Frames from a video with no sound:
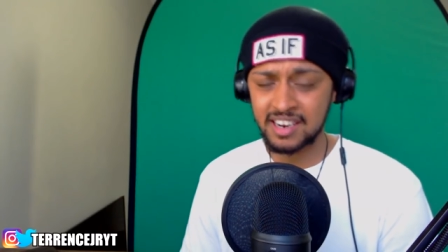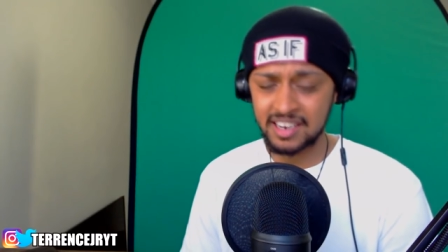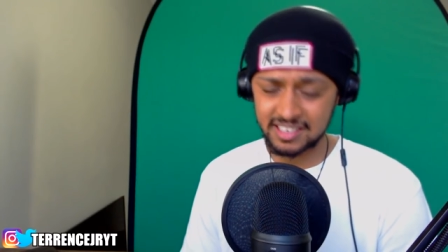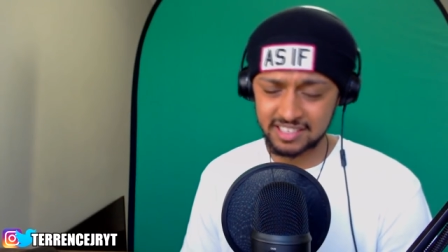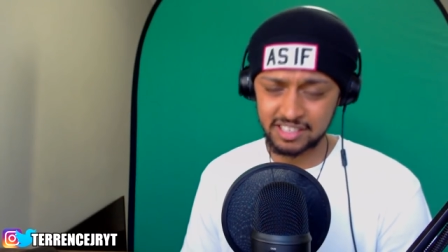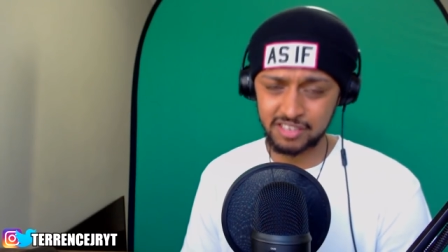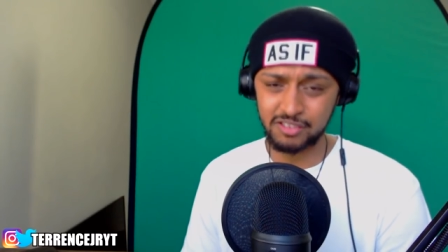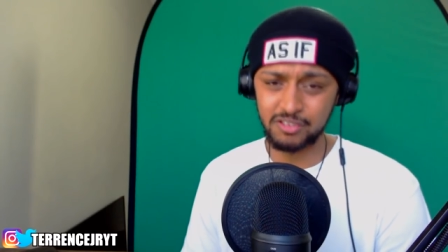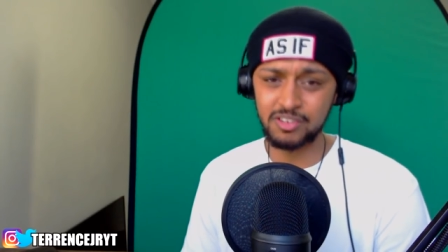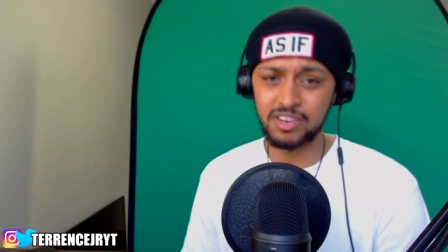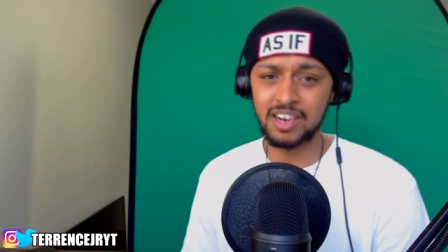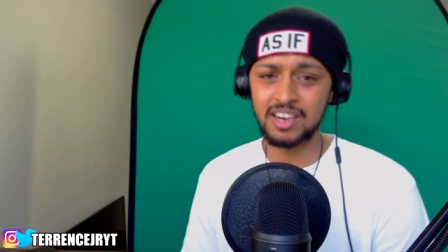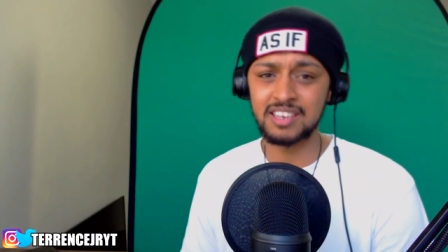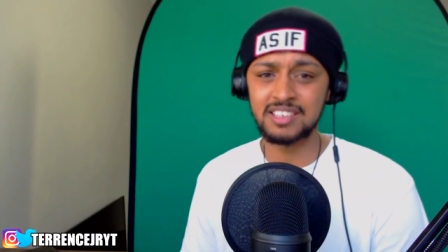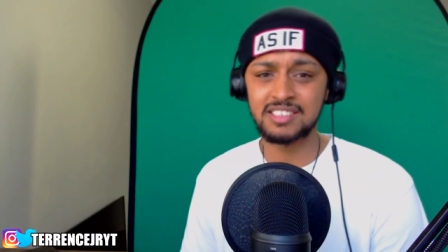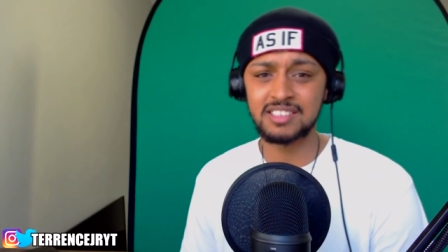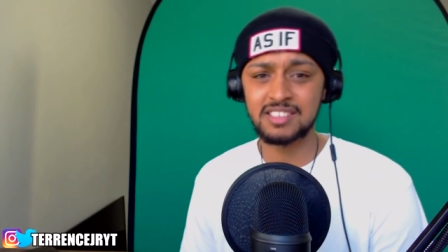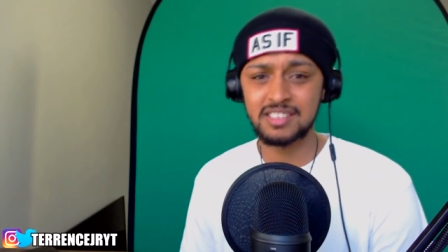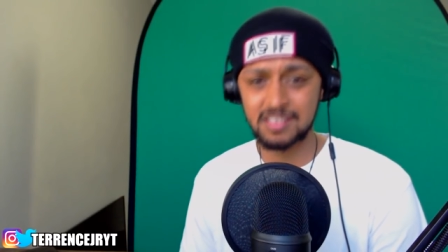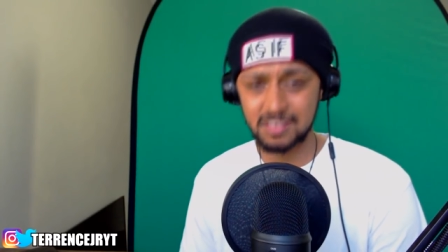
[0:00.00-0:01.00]
I'll see you
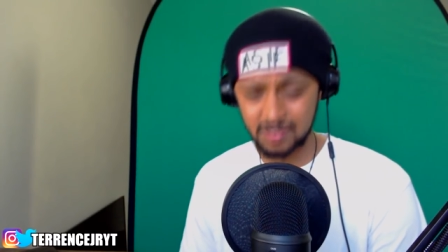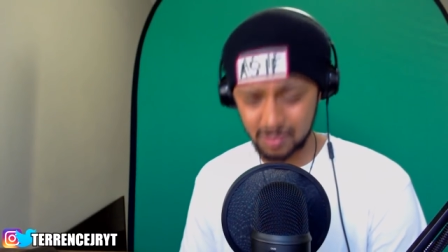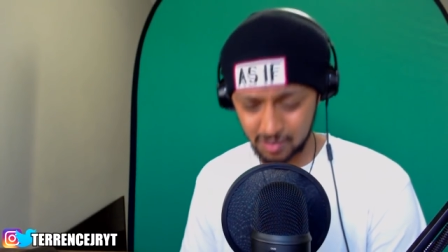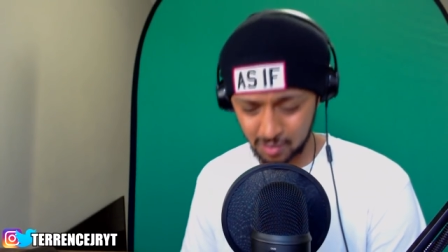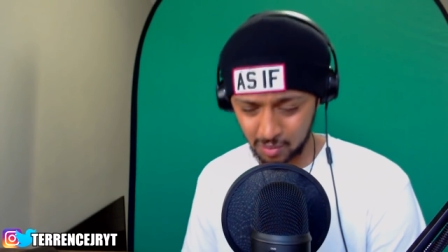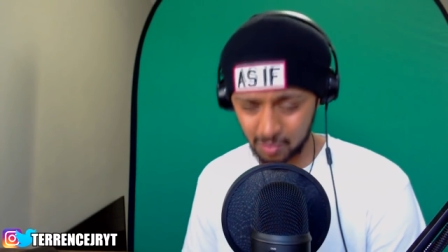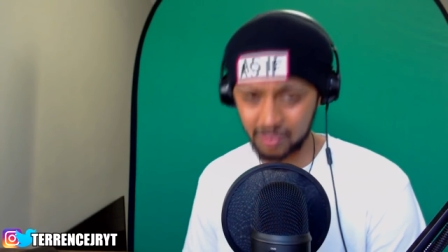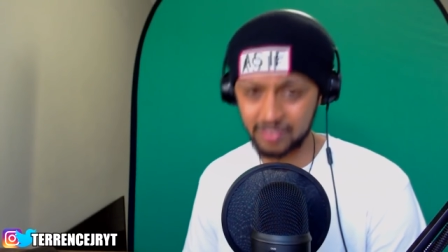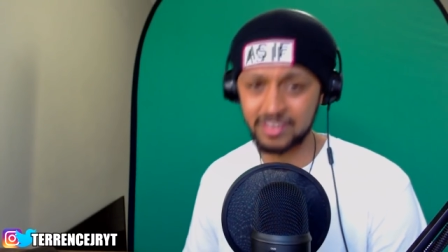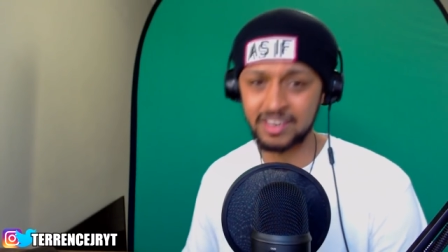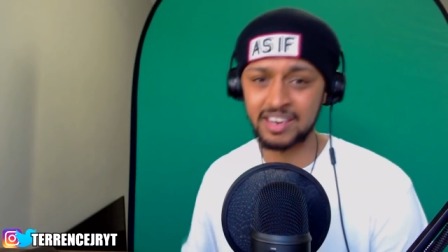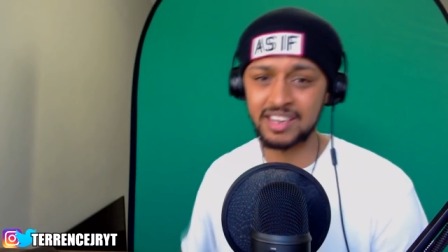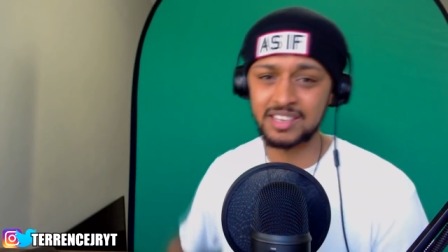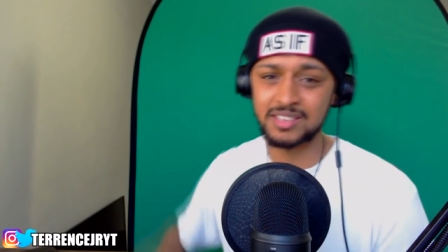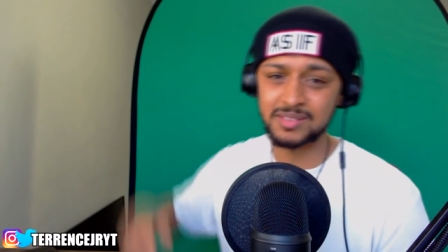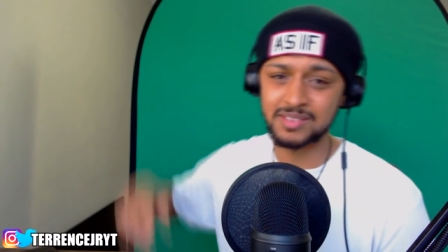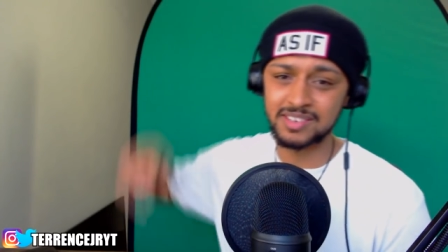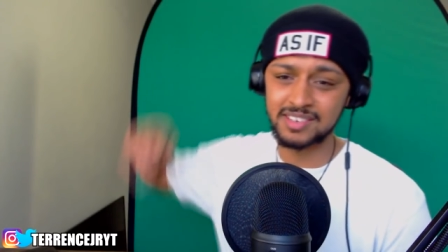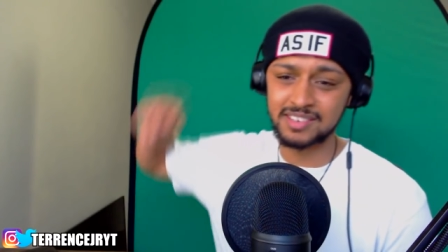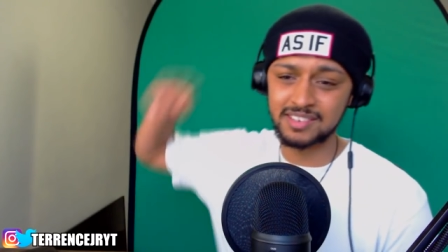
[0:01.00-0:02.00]
guys all in the
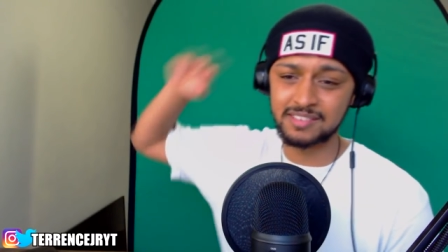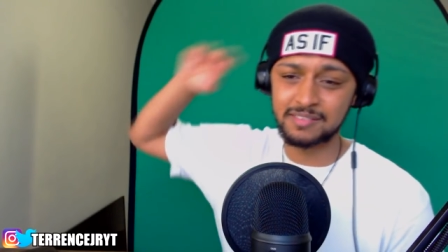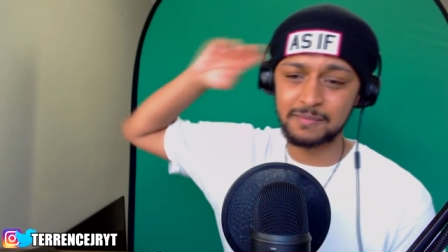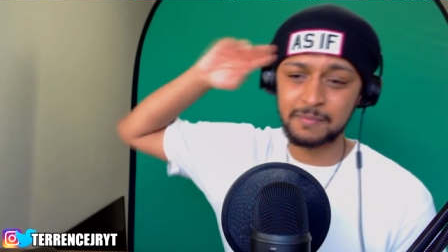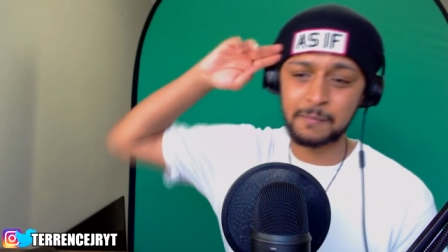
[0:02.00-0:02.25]
next one.